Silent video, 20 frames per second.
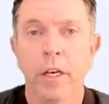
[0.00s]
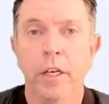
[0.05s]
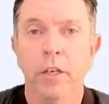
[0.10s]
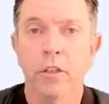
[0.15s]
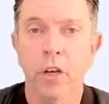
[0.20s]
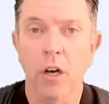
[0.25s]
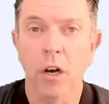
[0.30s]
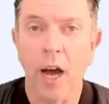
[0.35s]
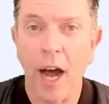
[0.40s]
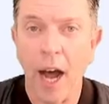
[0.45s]

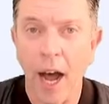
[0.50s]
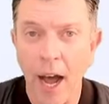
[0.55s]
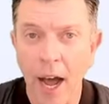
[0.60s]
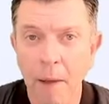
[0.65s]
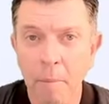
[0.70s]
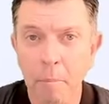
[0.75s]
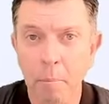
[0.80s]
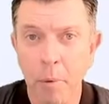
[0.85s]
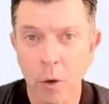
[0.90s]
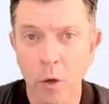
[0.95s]
So
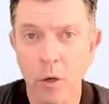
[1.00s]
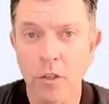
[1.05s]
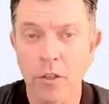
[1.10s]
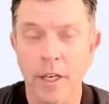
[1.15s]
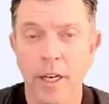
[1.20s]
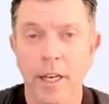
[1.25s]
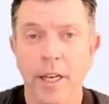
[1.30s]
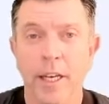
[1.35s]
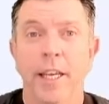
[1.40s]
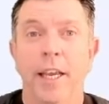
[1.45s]
I
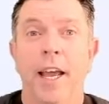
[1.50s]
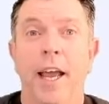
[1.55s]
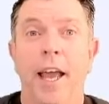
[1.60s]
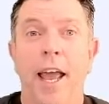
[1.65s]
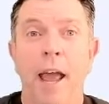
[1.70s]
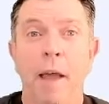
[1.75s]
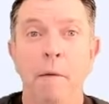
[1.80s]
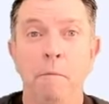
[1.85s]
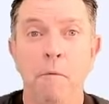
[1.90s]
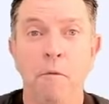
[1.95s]
personally
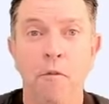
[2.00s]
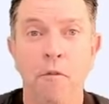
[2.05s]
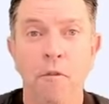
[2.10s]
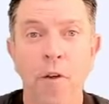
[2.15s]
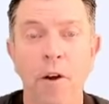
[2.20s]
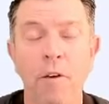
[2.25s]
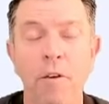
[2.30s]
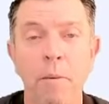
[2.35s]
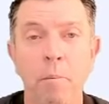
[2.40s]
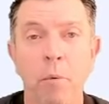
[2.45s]
am
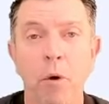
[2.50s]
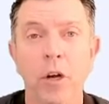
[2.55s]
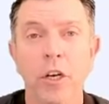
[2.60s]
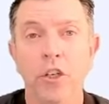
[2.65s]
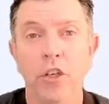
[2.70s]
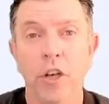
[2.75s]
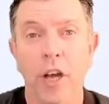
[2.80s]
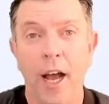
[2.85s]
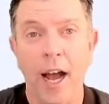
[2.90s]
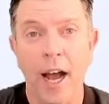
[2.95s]
very
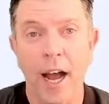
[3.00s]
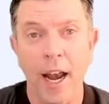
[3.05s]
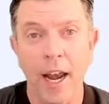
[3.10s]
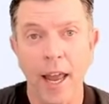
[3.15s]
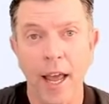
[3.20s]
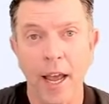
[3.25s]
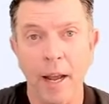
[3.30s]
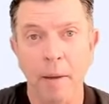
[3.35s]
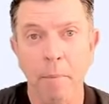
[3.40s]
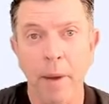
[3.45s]
bullish. I
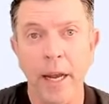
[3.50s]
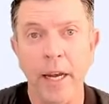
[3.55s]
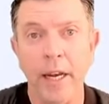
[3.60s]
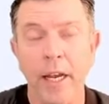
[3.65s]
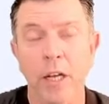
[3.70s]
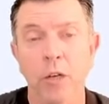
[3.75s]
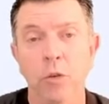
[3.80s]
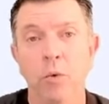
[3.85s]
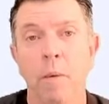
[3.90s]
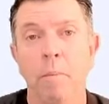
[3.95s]
like
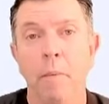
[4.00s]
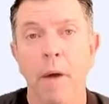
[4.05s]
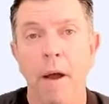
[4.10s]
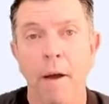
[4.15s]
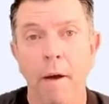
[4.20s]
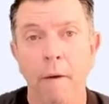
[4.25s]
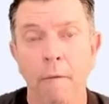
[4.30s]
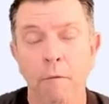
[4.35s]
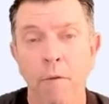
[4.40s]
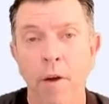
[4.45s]
PancakeSwap
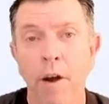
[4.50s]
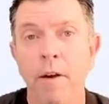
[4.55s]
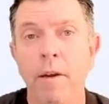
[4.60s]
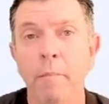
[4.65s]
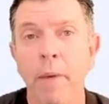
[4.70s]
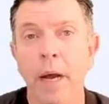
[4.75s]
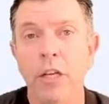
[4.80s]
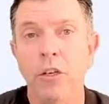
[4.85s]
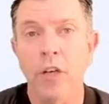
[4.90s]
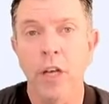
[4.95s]
very
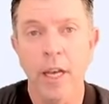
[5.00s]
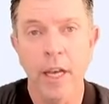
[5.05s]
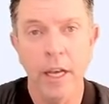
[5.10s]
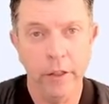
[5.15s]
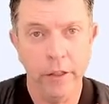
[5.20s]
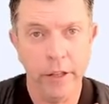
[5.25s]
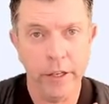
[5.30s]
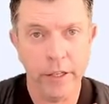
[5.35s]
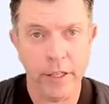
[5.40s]
much. This